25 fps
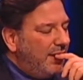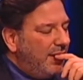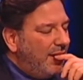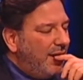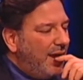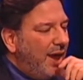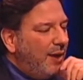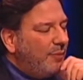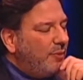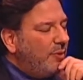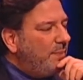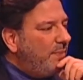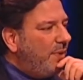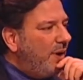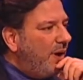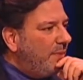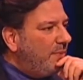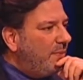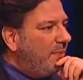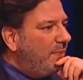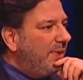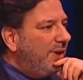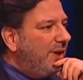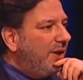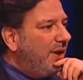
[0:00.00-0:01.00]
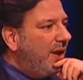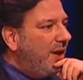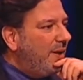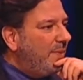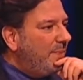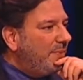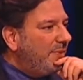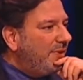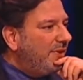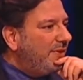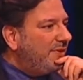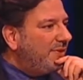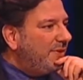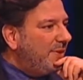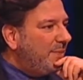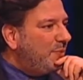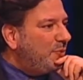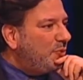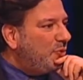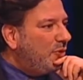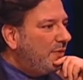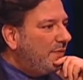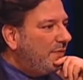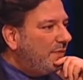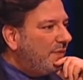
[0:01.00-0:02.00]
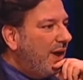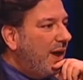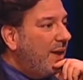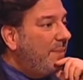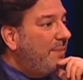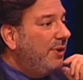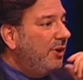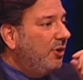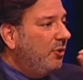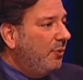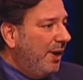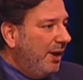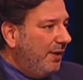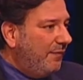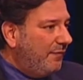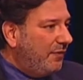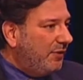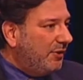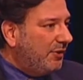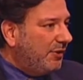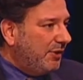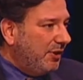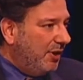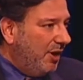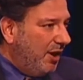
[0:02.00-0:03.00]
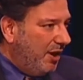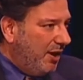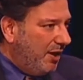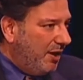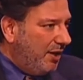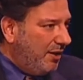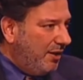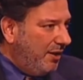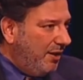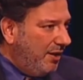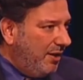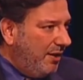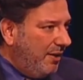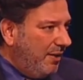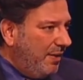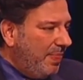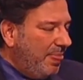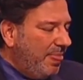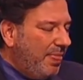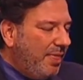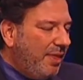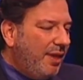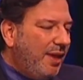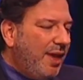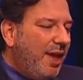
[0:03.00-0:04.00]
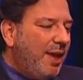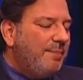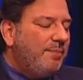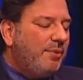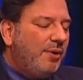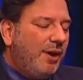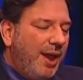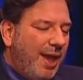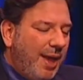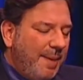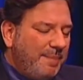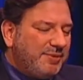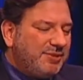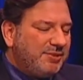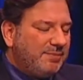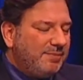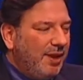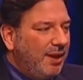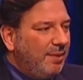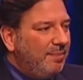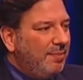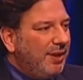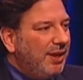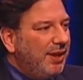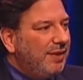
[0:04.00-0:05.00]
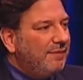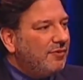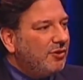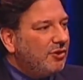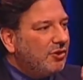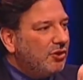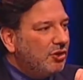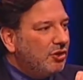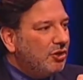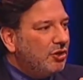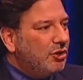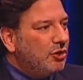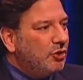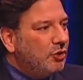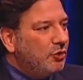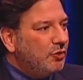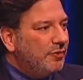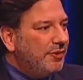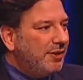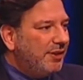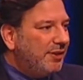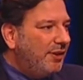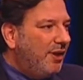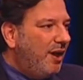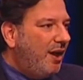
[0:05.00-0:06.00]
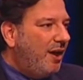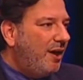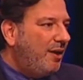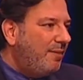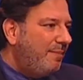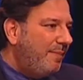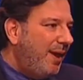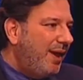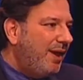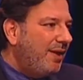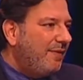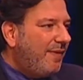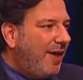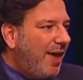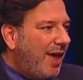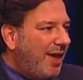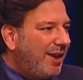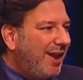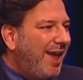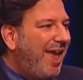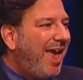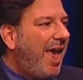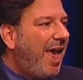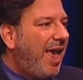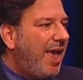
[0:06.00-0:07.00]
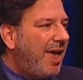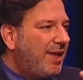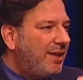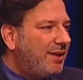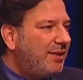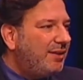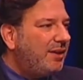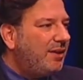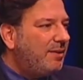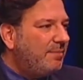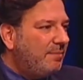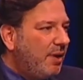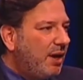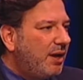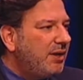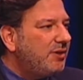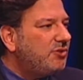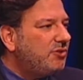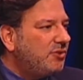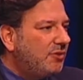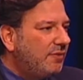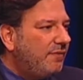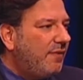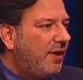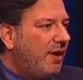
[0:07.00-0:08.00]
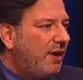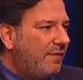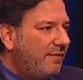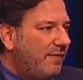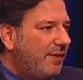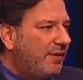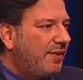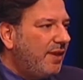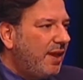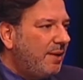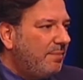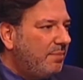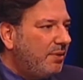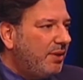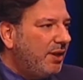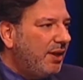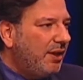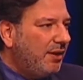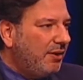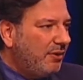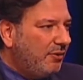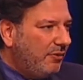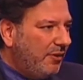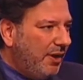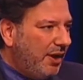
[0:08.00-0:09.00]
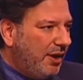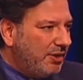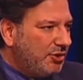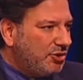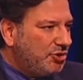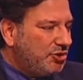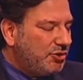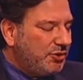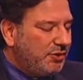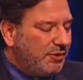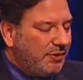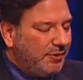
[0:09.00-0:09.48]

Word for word: I would probably come to some sort of, I'd be grateful to God, and perhaps maybe even conclude that God may have had a hand in my surviving that plane crash.